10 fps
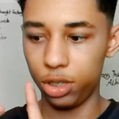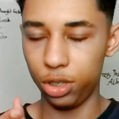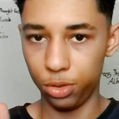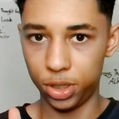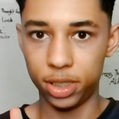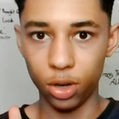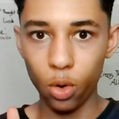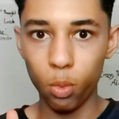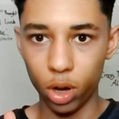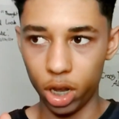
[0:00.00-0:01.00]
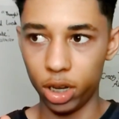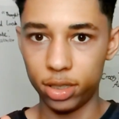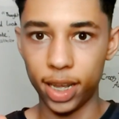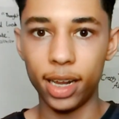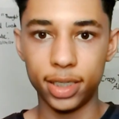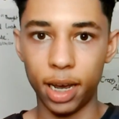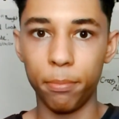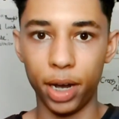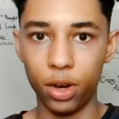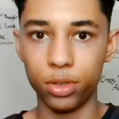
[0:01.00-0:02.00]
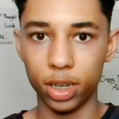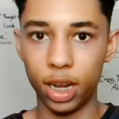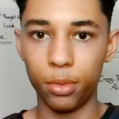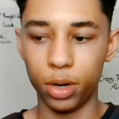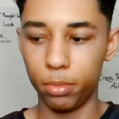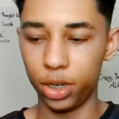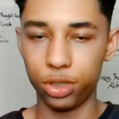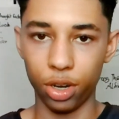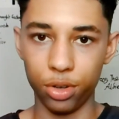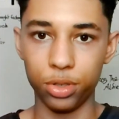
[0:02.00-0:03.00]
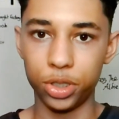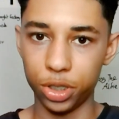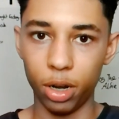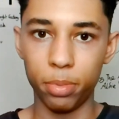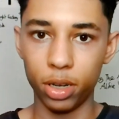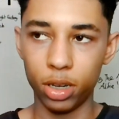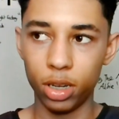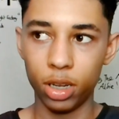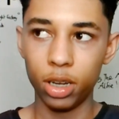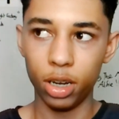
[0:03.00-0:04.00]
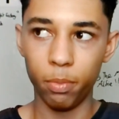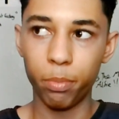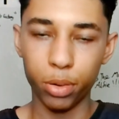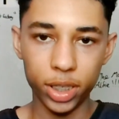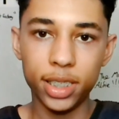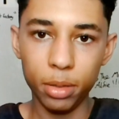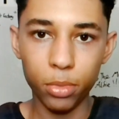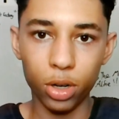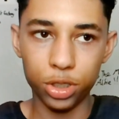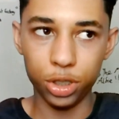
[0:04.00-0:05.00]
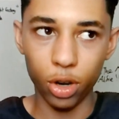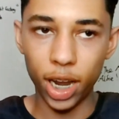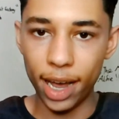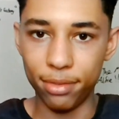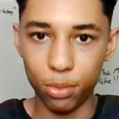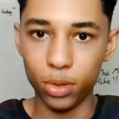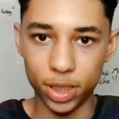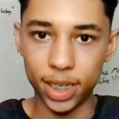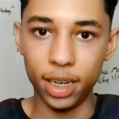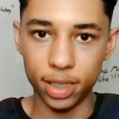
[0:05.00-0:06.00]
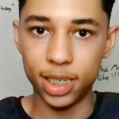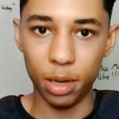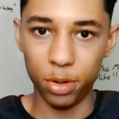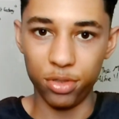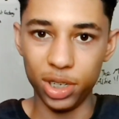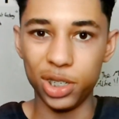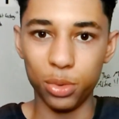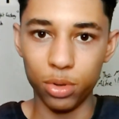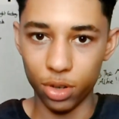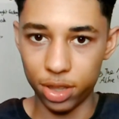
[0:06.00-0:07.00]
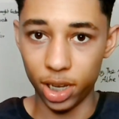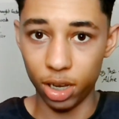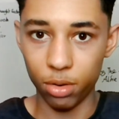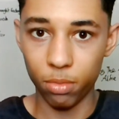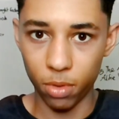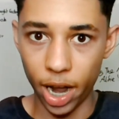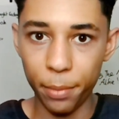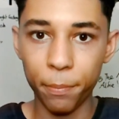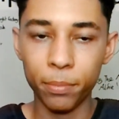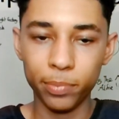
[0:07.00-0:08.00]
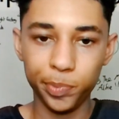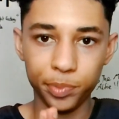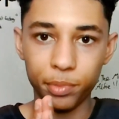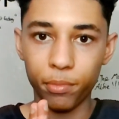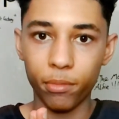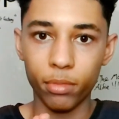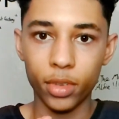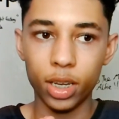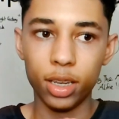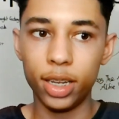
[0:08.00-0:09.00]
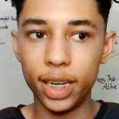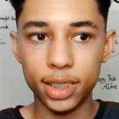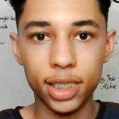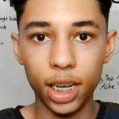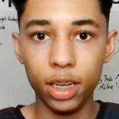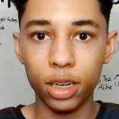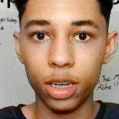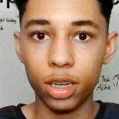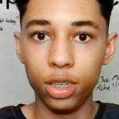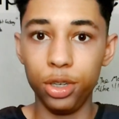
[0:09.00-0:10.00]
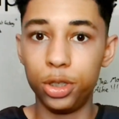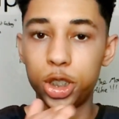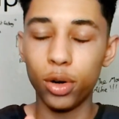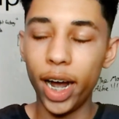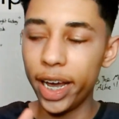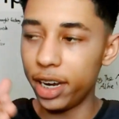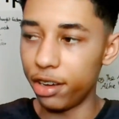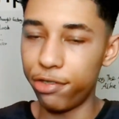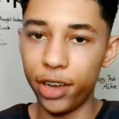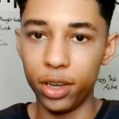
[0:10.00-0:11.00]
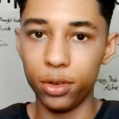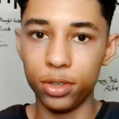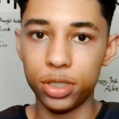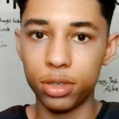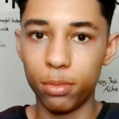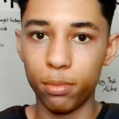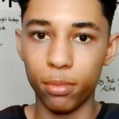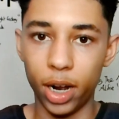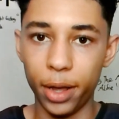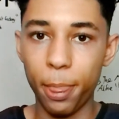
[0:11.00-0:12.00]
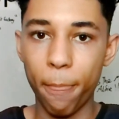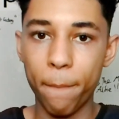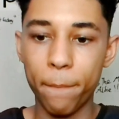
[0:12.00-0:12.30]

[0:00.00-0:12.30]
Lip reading: You still work that £10 an hour McDonald's job. Pretty much your life will stay the same if you do nothing, right? Let's say you try and it fails, right?